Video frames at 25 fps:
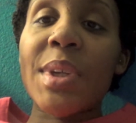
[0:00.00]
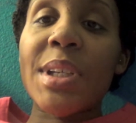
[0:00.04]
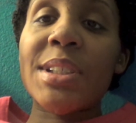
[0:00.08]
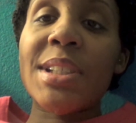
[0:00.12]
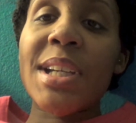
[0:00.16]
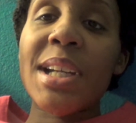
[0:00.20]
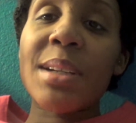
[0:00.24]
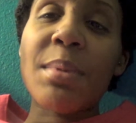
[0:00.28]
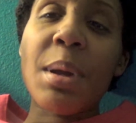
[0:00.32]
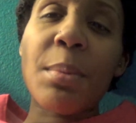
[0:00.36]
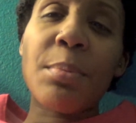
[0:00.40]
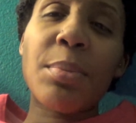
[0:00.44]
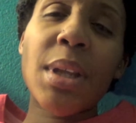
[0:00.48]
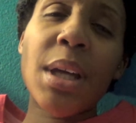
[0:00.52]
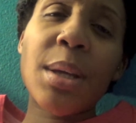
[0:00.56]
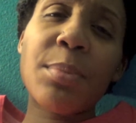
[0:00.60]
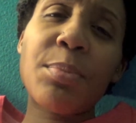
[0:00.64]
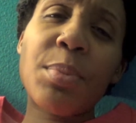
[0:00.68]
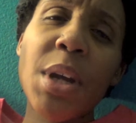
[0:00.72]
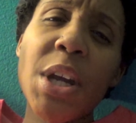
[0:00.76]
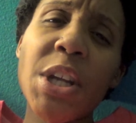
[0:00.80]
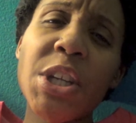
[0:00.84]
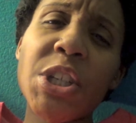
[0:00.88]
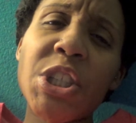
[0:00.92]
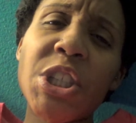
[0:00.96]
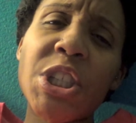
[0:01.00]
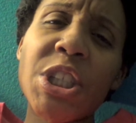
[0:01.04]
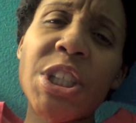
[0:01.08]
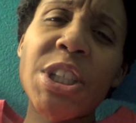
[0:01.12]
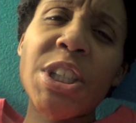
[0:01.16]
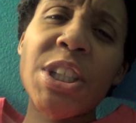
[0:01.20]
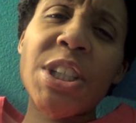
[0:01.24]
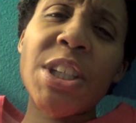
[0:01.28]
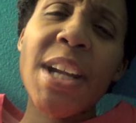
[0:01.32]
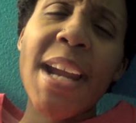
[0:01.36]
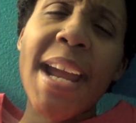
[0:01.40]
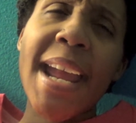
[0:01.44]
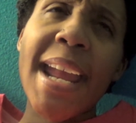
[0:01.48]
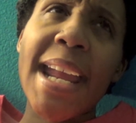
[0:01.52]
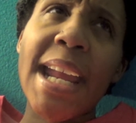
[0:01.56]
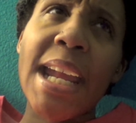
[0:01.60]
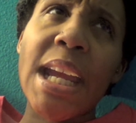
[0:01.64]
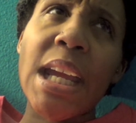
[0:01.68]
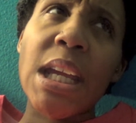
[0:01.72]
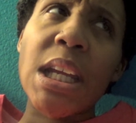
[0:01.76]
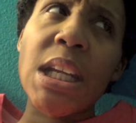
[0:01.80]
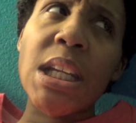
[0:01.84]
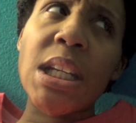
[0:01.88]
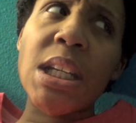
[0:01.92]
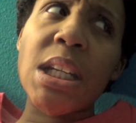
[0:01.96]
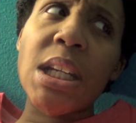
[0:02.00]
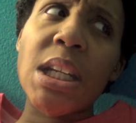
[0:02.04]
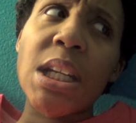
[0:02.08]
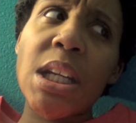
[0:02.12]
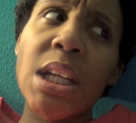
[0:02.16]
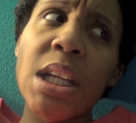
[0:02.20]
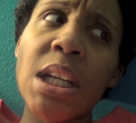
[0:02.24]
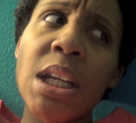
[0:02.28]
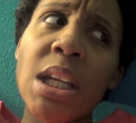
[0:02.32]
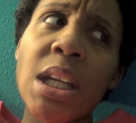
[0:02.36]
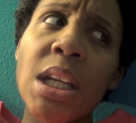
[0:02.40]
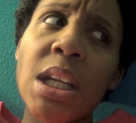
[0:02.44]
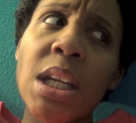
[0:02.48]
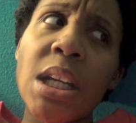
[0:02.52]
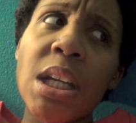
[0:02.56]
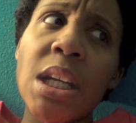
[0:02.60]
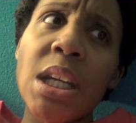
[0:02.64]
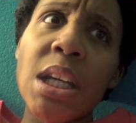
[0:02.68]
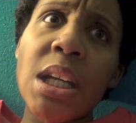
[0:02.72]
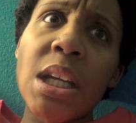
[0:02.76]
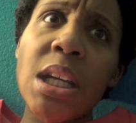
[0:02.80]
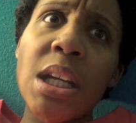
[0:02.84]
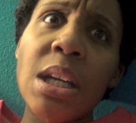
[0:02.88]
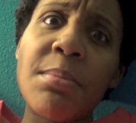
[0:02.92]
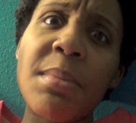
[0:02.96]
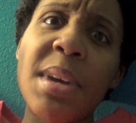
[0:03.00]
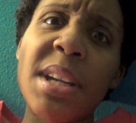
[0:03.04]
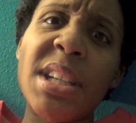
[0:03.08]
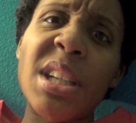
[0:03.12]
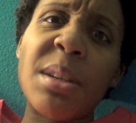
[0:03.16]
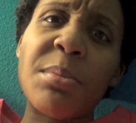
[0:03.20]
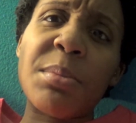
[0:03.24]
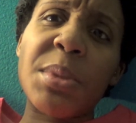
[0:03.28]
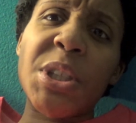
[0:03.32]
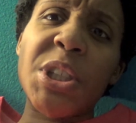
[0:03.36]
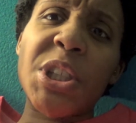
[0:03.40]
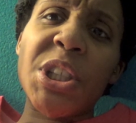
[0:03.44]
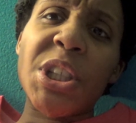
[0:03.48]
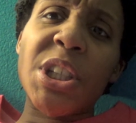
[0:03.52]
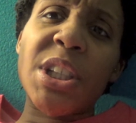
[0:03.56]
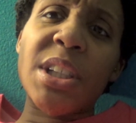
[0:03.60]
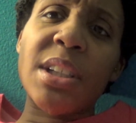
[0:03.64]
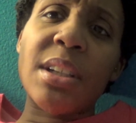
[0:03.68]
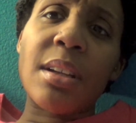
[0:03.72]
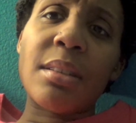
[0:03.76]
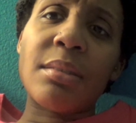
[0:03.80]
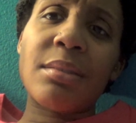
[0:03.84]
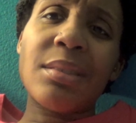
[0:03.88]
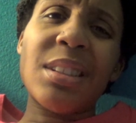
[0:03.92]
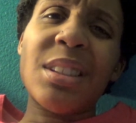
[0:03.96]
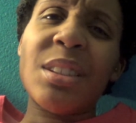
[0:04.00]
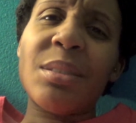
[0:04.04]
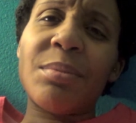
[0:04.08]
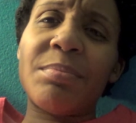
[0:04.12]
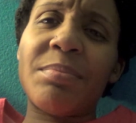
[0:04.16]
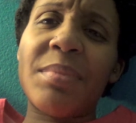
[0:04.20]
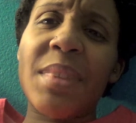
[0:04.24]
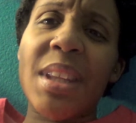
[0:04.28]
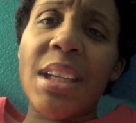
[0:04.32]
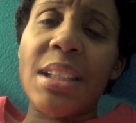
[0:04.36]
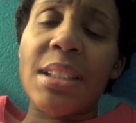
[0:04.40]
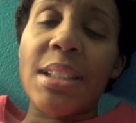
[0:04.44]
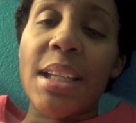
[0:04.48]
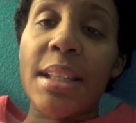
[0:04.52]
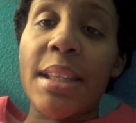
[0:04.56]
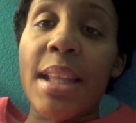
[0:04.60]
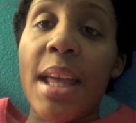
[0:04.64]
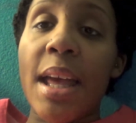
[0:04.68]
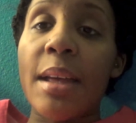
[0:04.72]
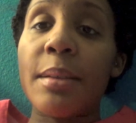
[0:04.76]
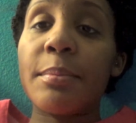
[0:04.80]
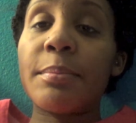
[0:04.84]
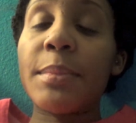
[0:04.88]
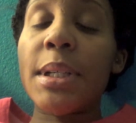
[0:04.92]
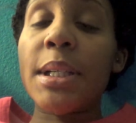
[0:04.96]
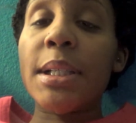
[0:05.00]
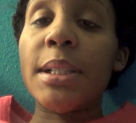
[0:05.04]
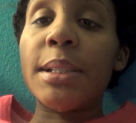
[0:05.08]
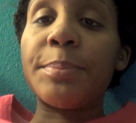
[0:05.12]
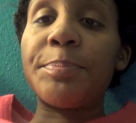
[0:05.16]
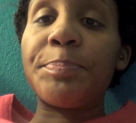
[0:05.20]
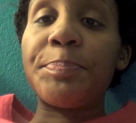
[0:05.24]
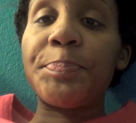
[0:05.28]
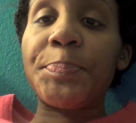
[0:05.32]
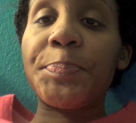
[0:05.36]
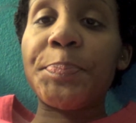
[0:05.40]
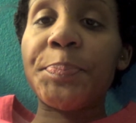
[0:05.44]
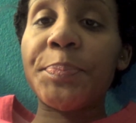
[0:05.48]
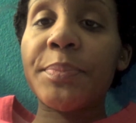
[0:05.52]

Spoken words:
checked my blood pressure and my temperature and, you know, things like that. And